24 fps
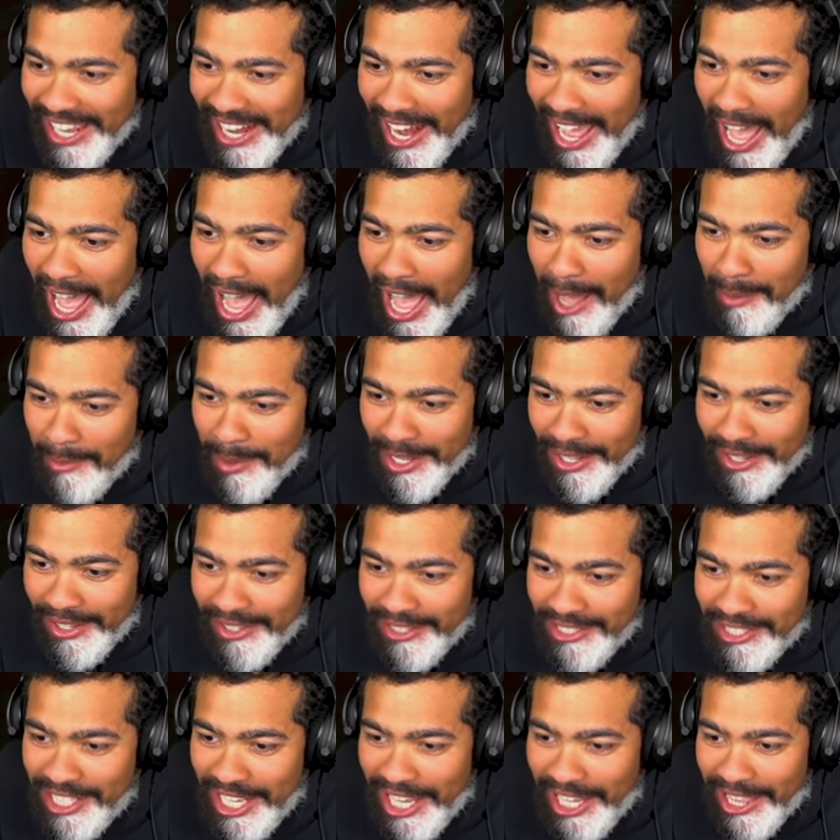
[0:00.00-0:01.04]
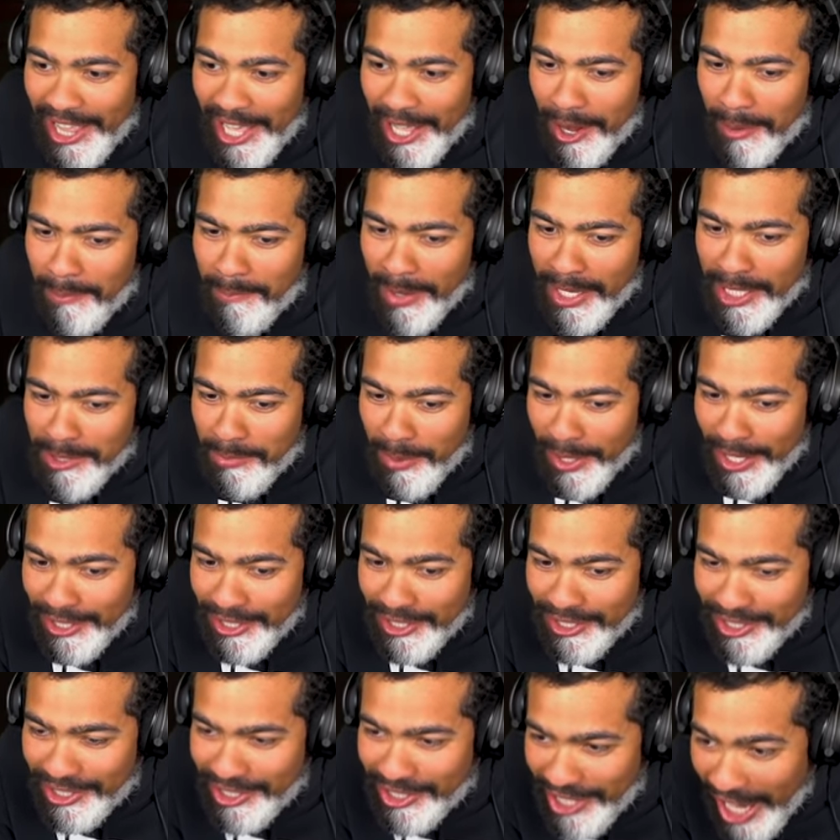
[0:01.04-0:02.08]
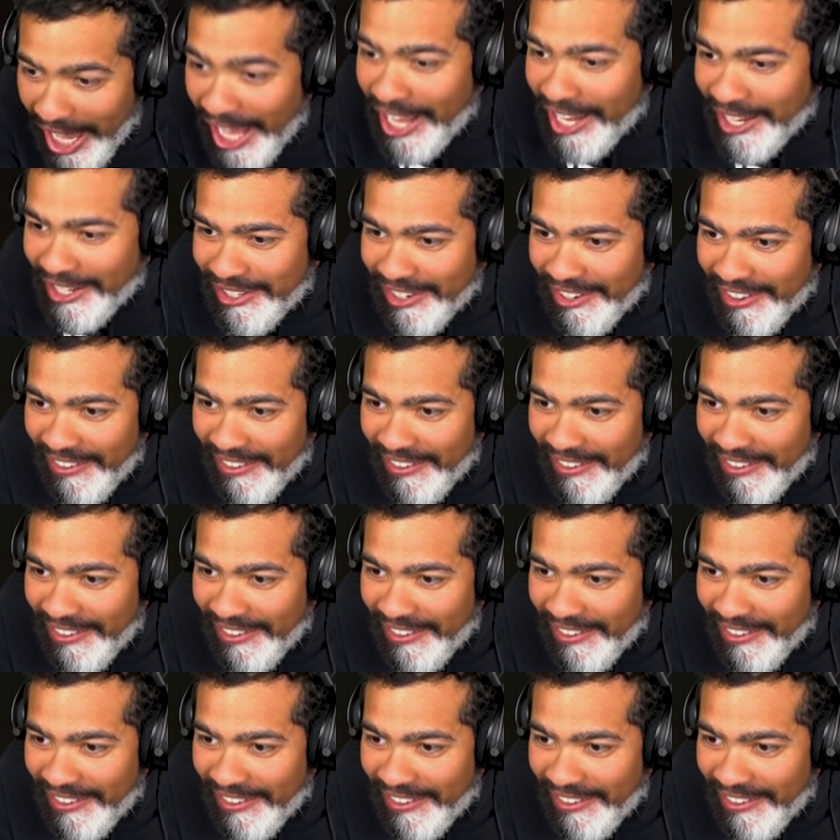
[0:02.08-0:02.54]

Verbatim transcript: Get a hobby. See you later, bitch, bitch. Shit.